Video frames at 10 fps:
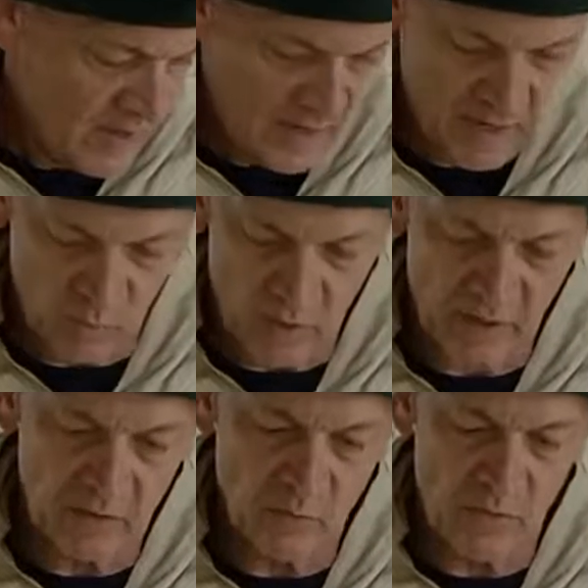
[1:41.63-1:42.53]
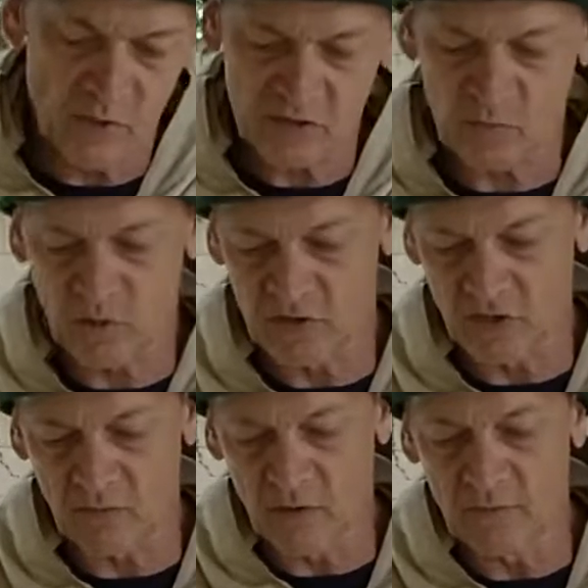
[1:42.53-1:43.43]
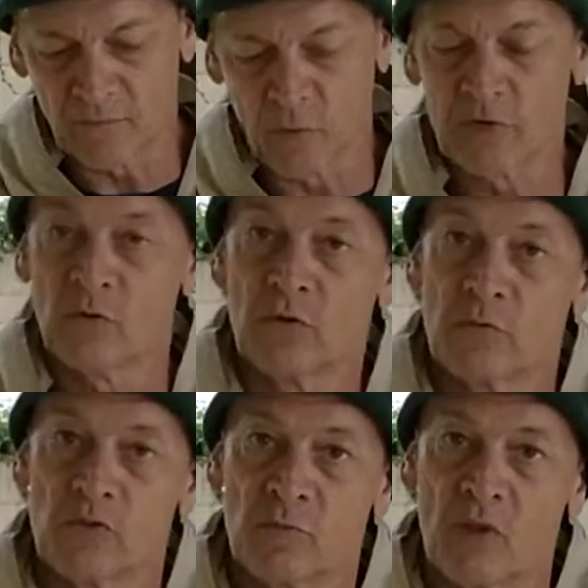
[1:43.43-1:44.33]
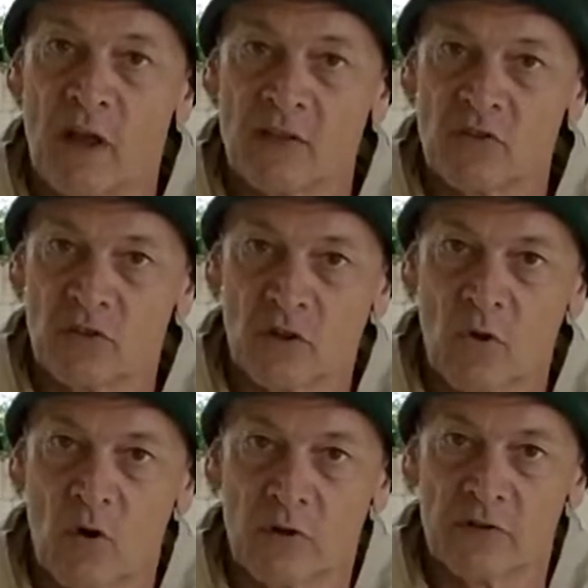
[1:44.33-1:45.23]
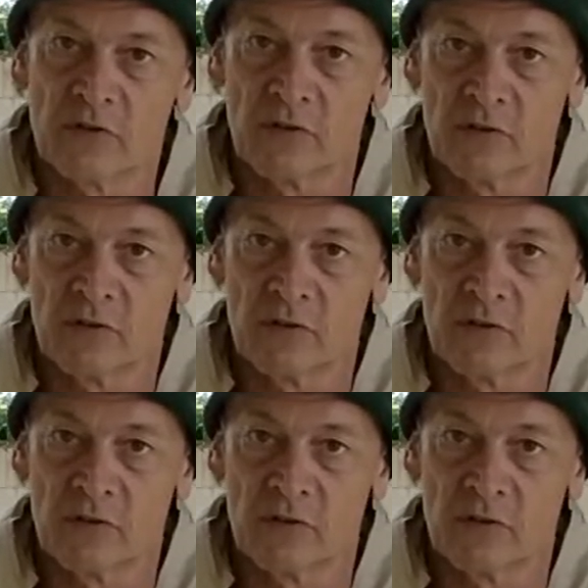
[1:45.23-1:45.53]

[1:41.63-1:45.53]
And what I did with this was I reinforced it with some splines in the corners.